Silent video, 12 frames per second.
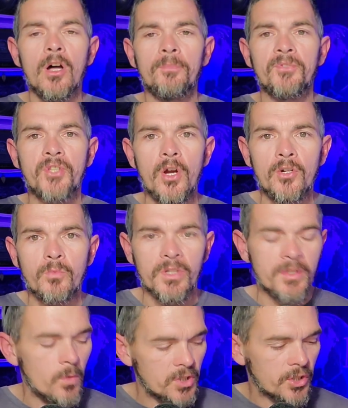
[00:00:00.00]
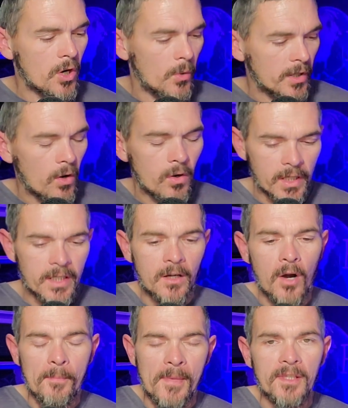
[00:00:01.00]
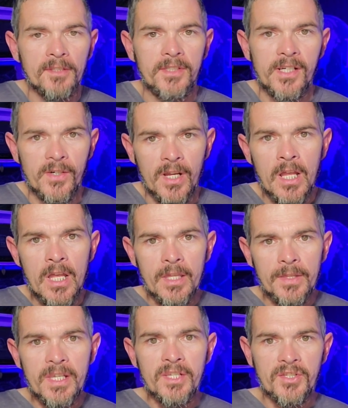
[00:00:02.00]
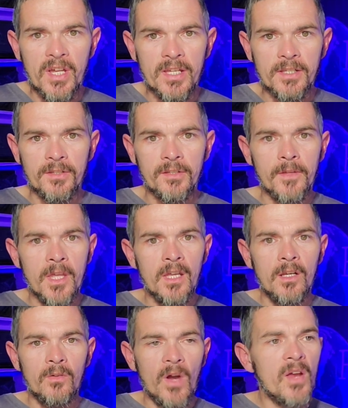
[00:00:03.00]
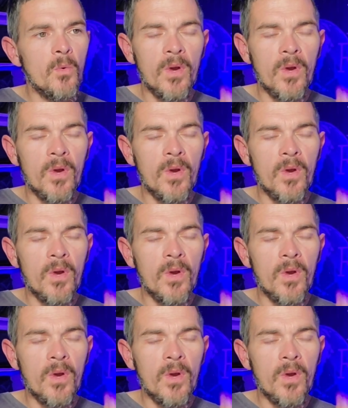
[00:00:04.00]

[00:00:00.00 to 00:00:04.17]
absurd what's going on in our military these days, right?